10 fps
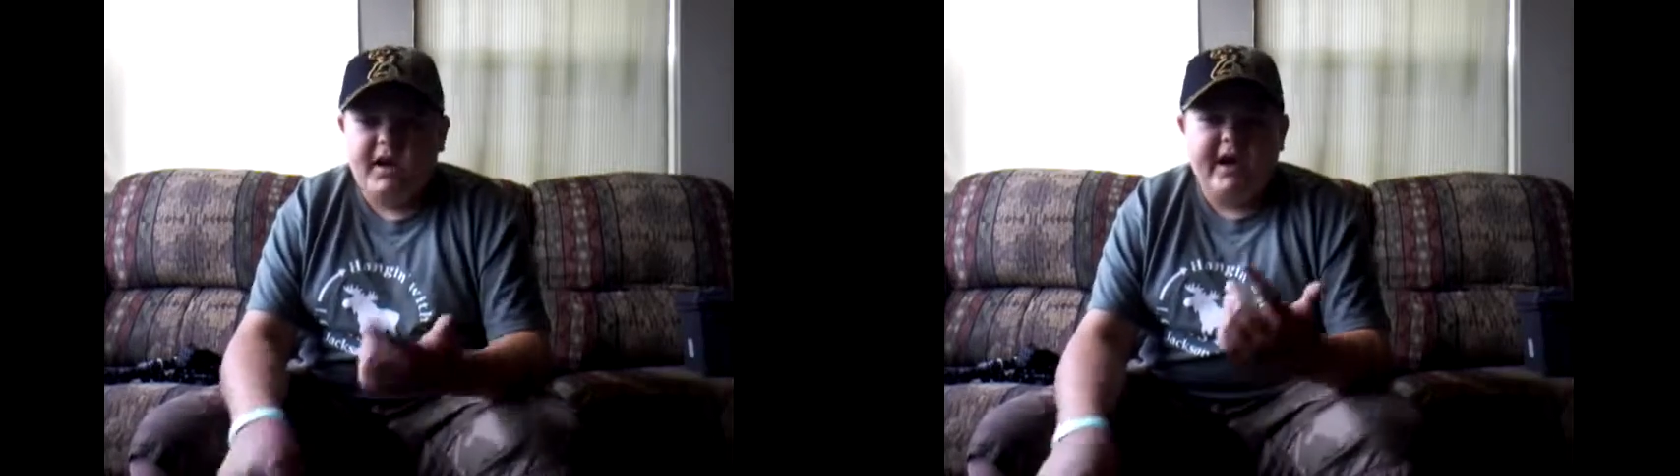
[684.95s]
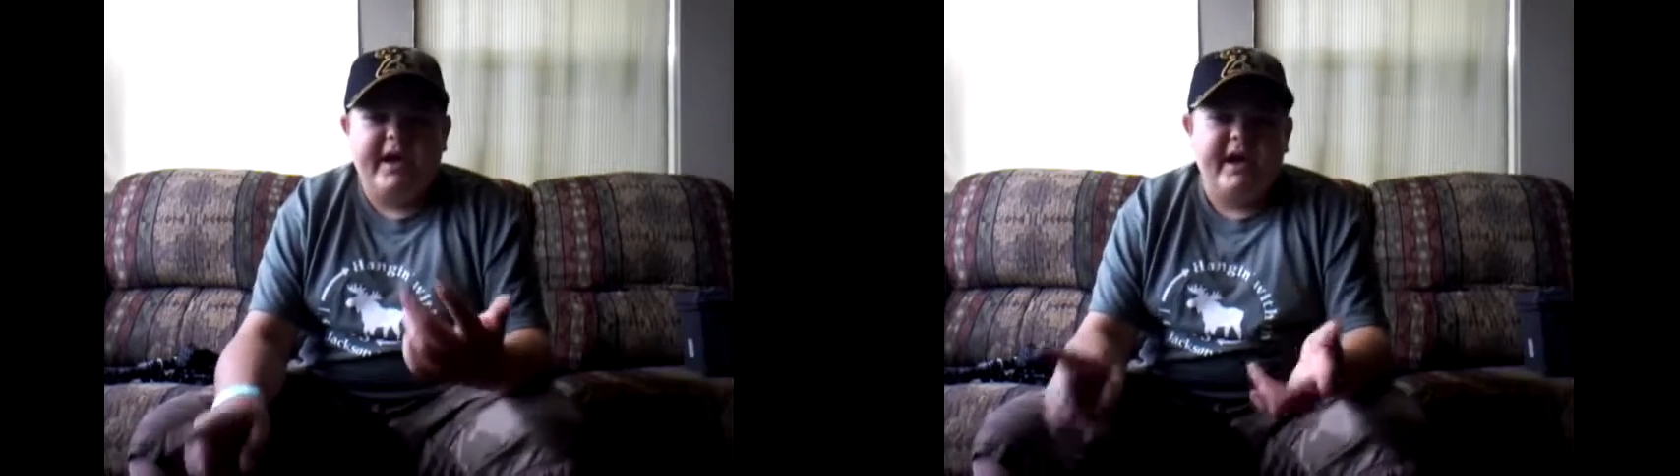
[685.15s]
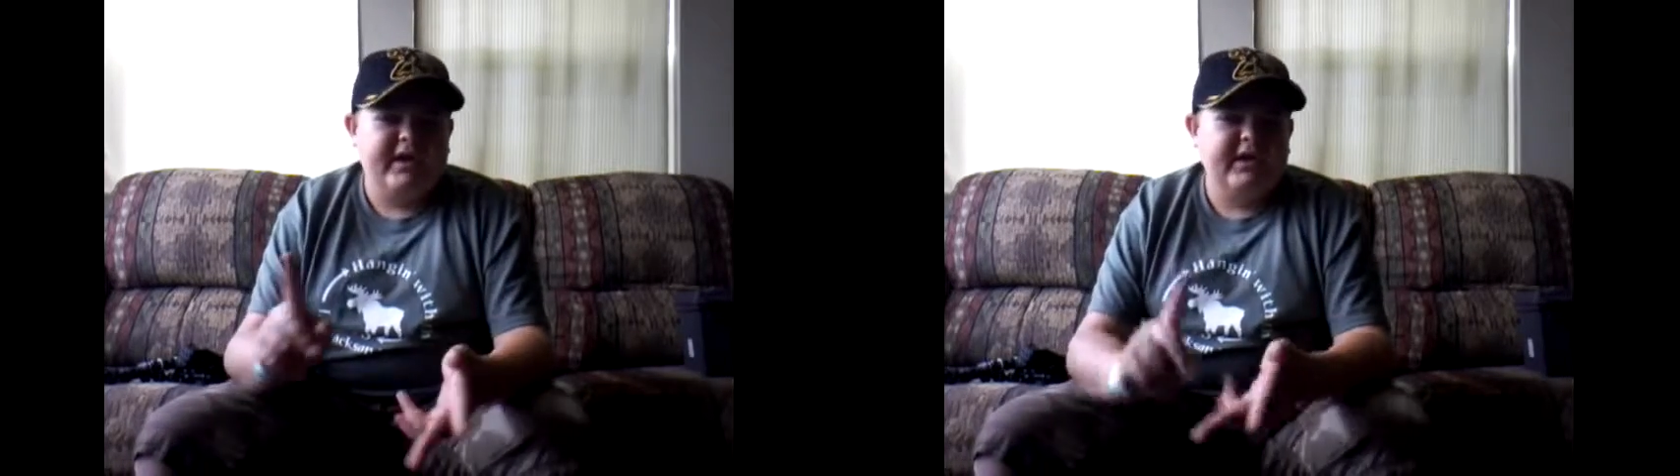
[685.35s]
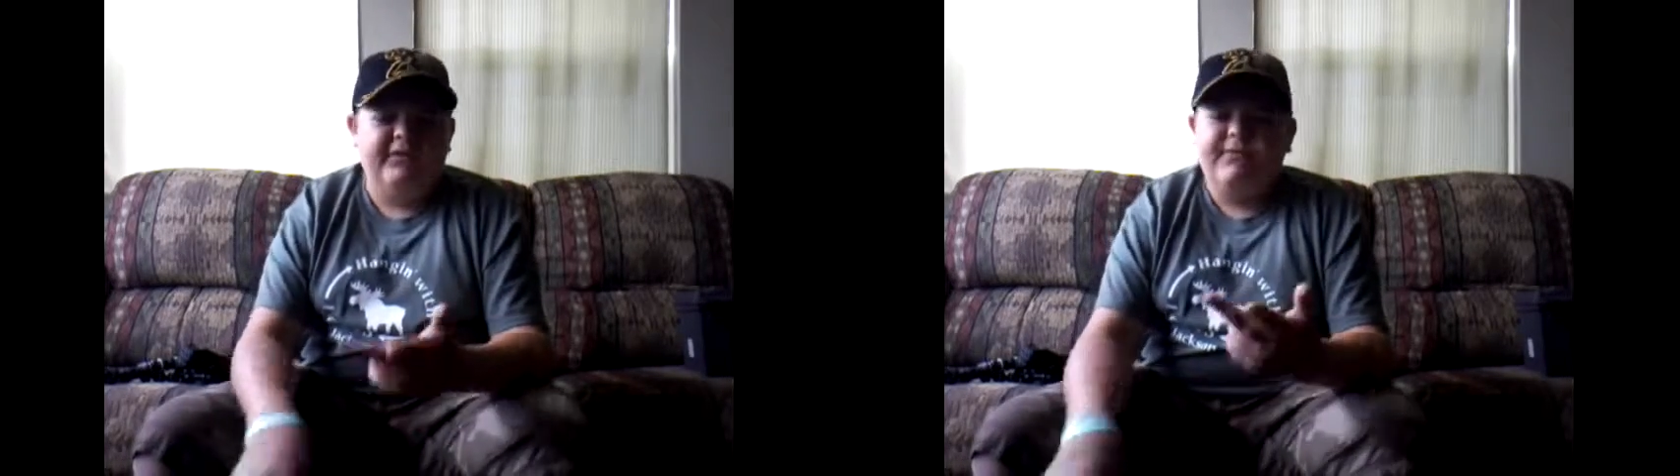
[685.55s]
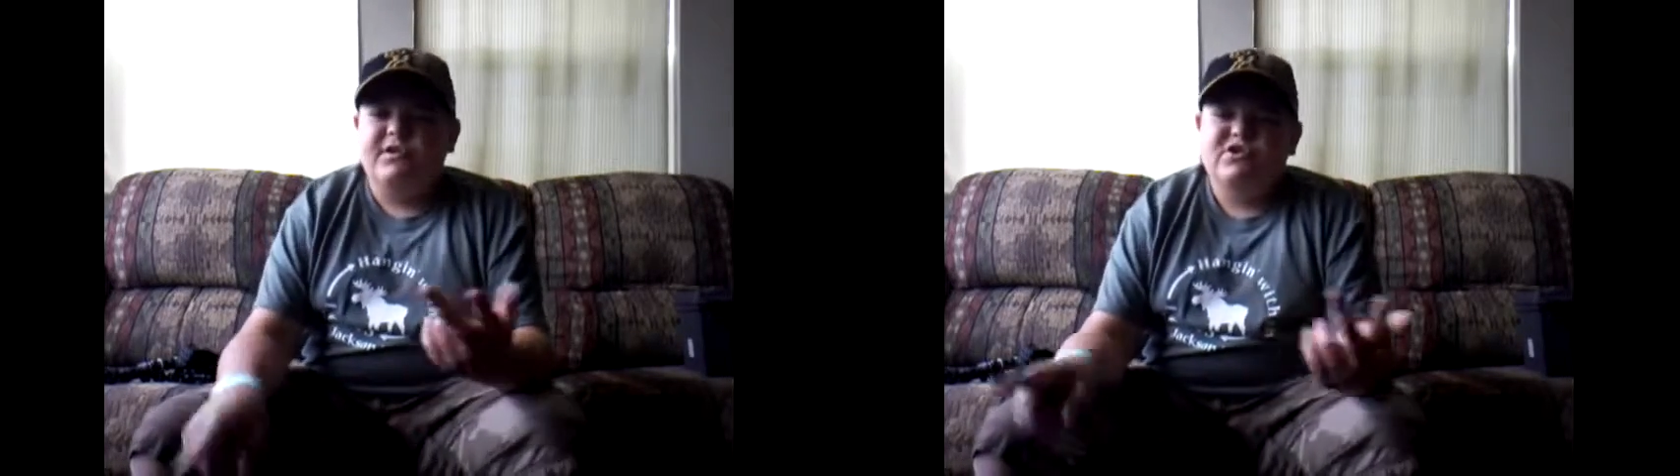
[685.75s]

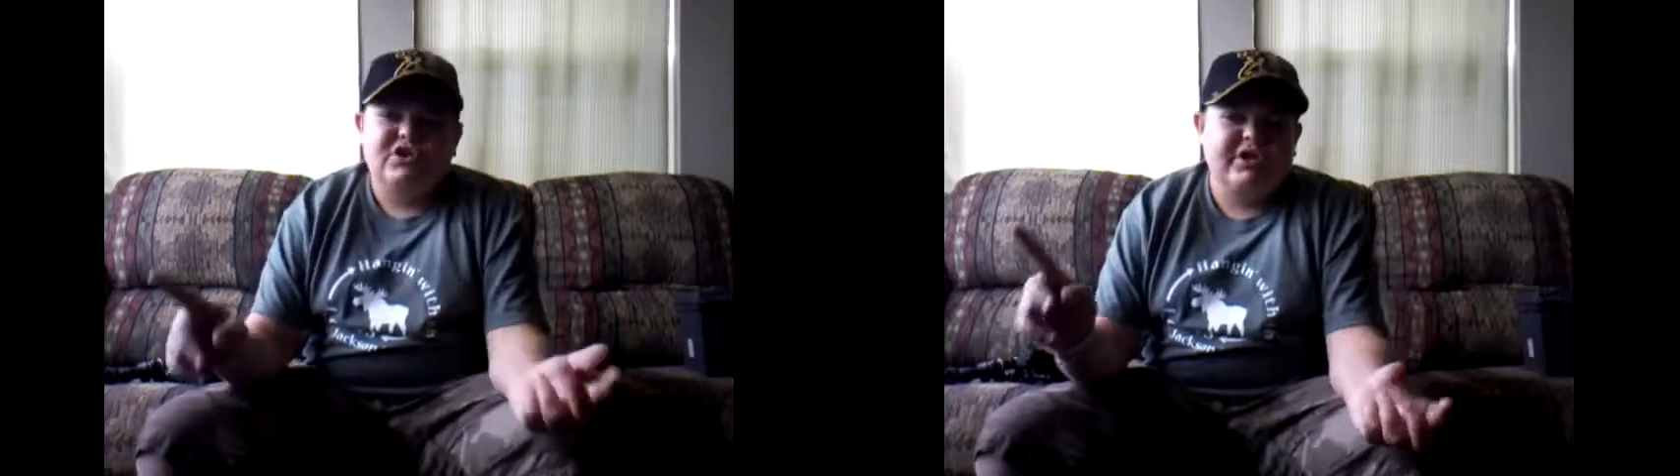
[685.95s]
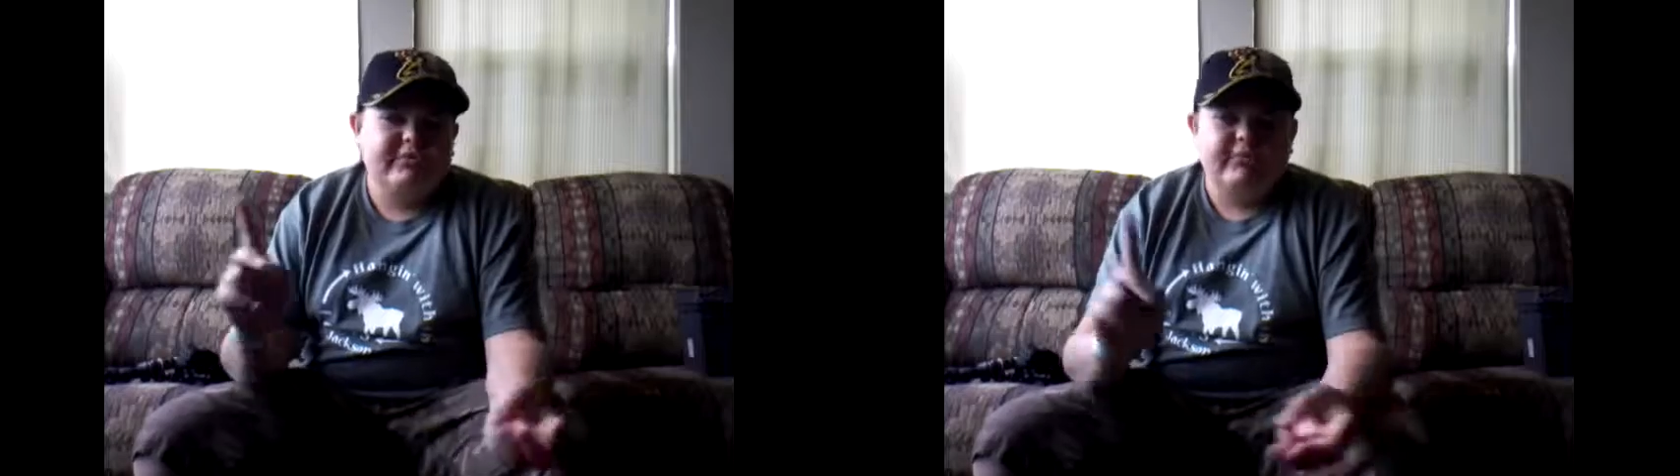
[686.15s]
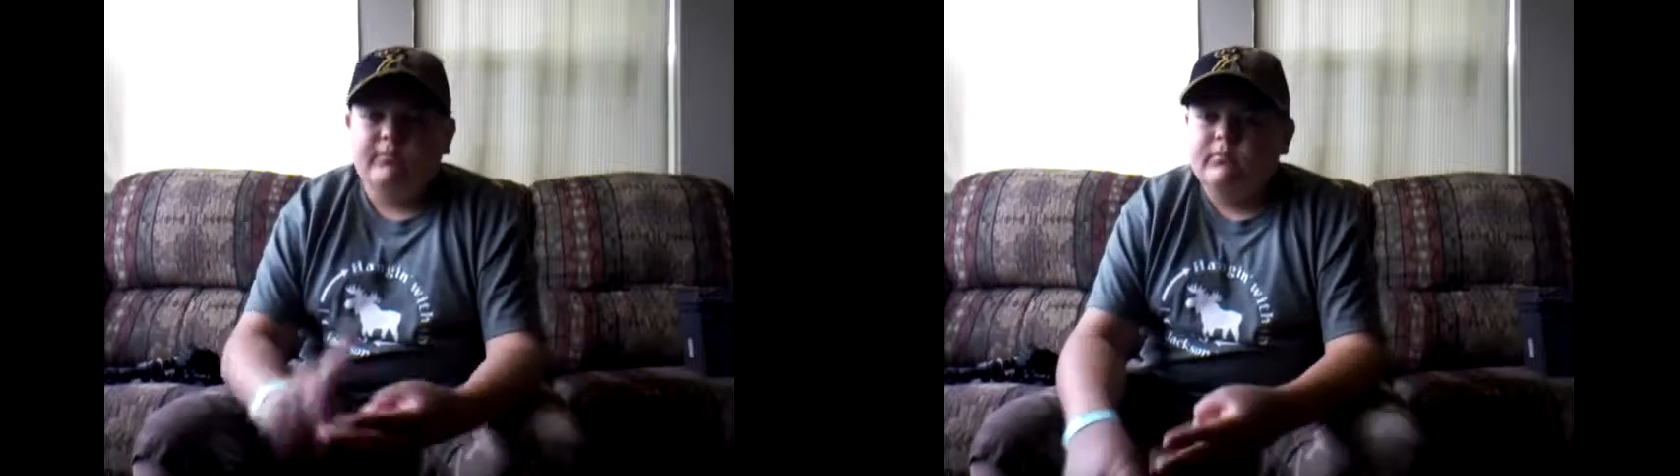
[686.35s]
kayaking, fishing,